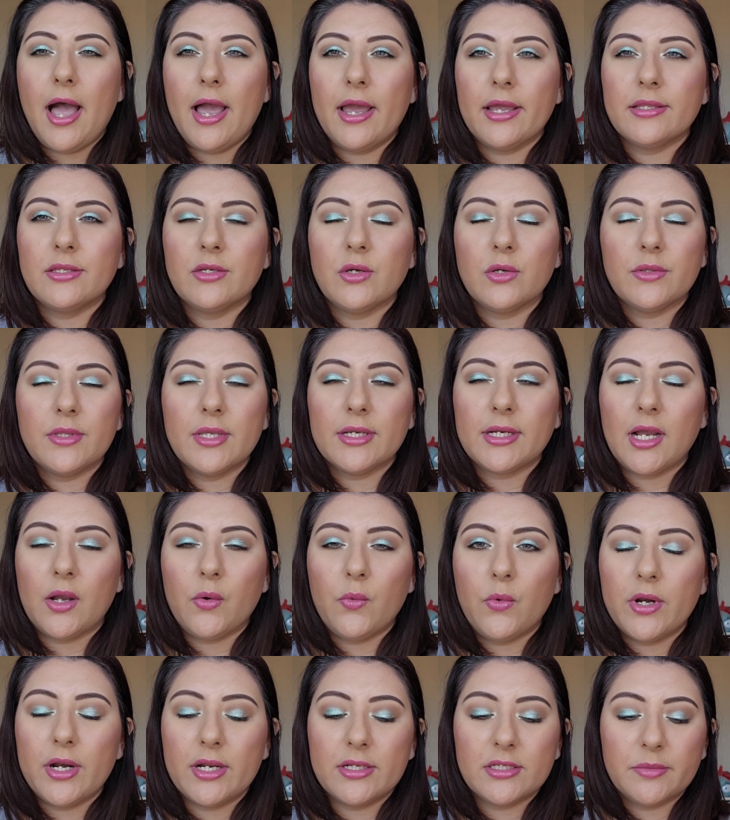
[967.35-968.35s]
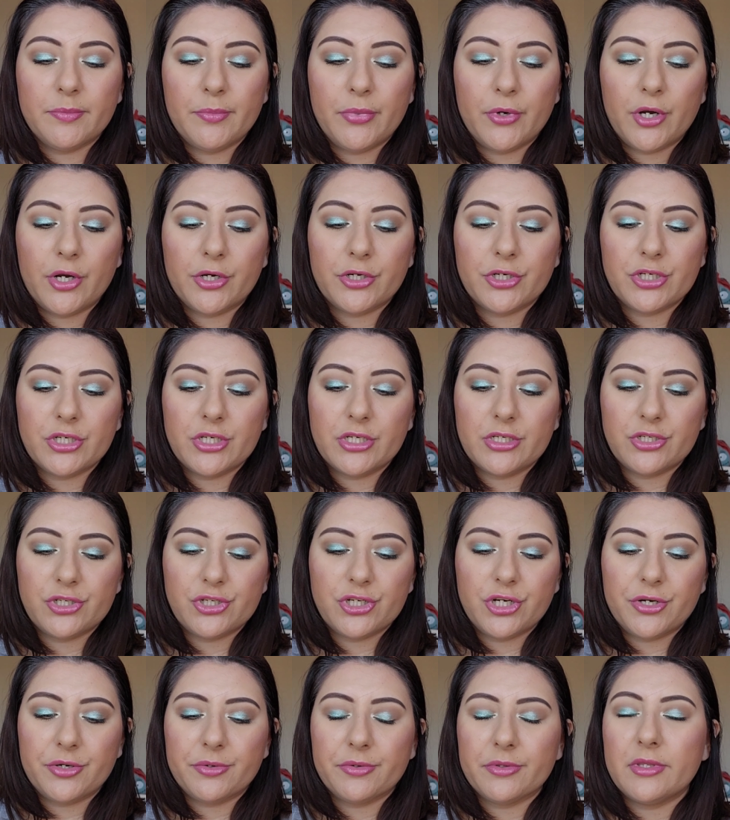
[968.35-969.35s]
I don't think I wanted to purchase,
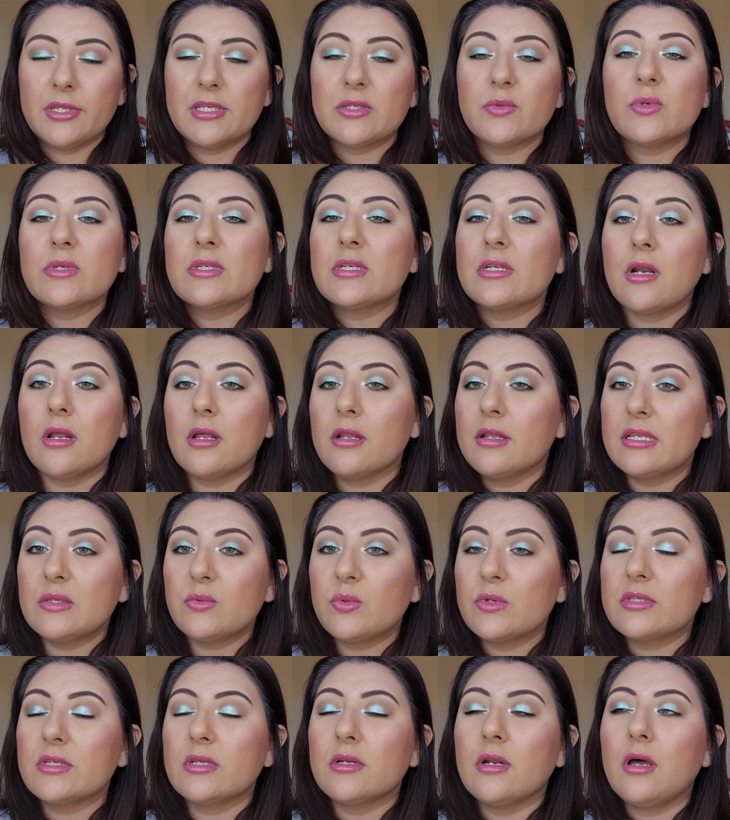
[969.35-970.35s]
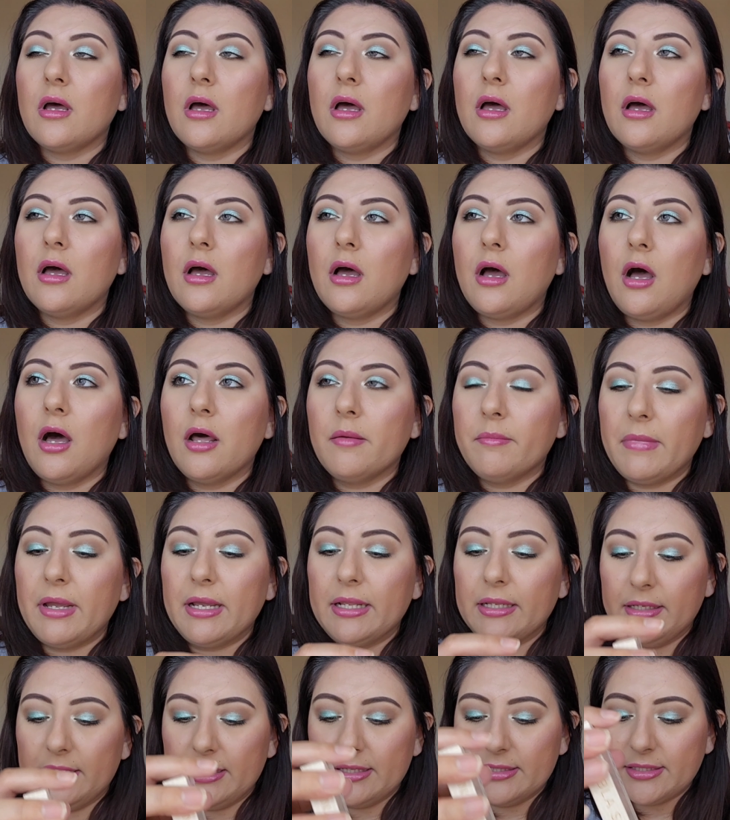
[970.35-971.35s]
this wasn't, this wasn't on
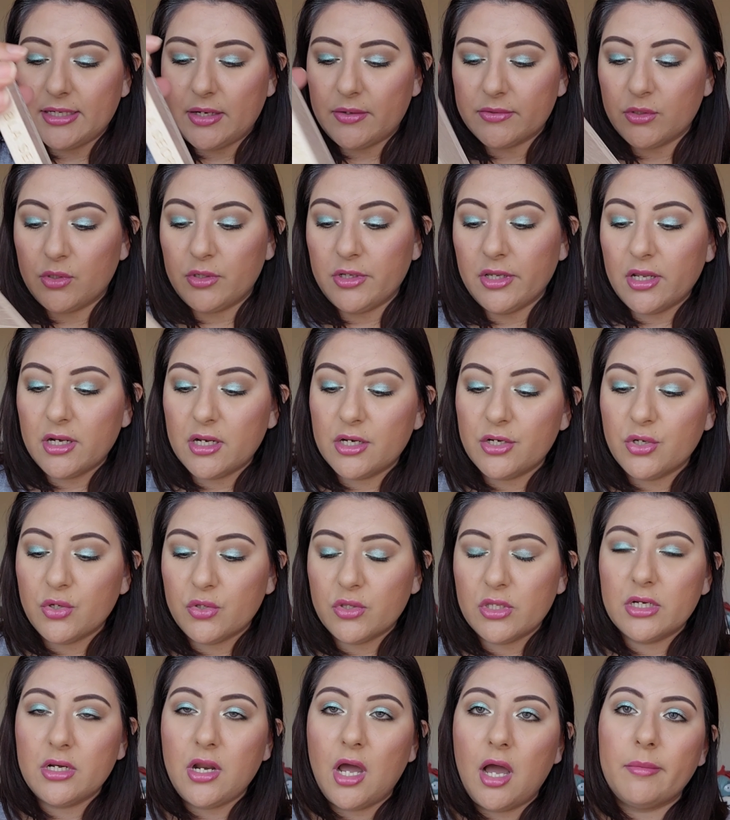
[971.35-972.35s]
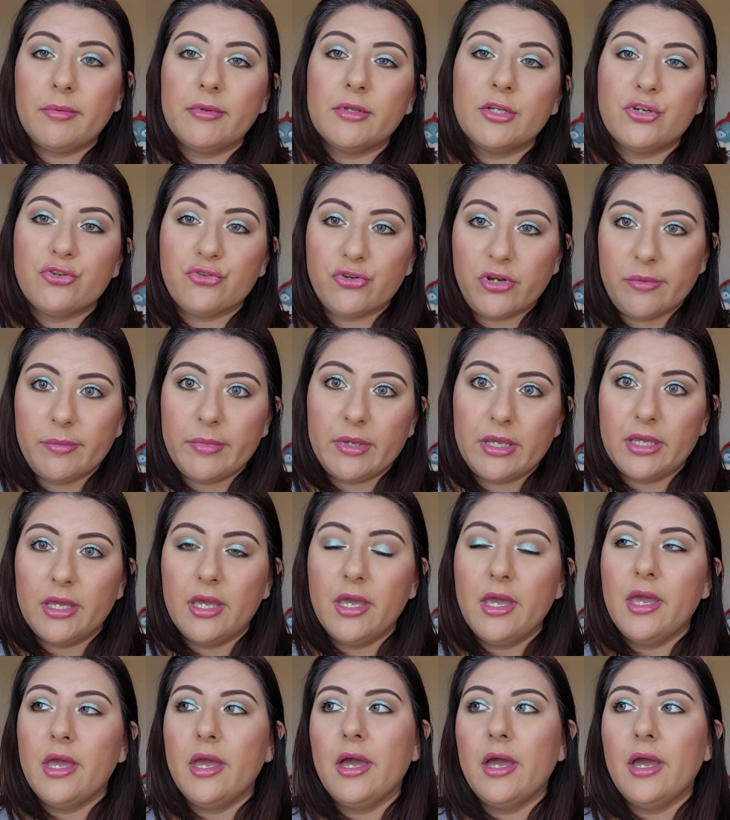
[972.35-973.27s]
my list. I was only going to do the Nabla Dreamy.